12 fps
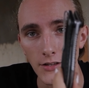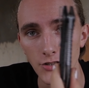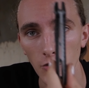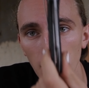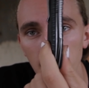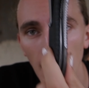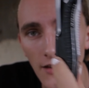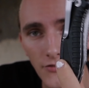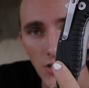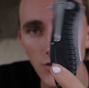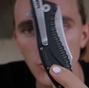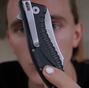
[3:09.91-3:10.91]
So he gave
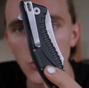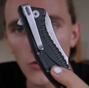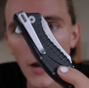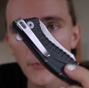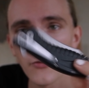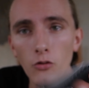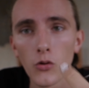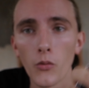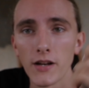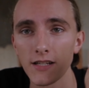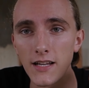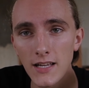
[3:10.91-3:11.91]
these to us right before we
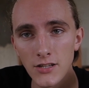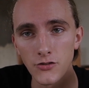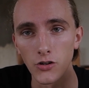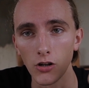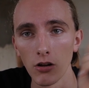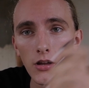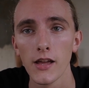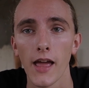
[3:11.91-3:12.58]
went to Israel,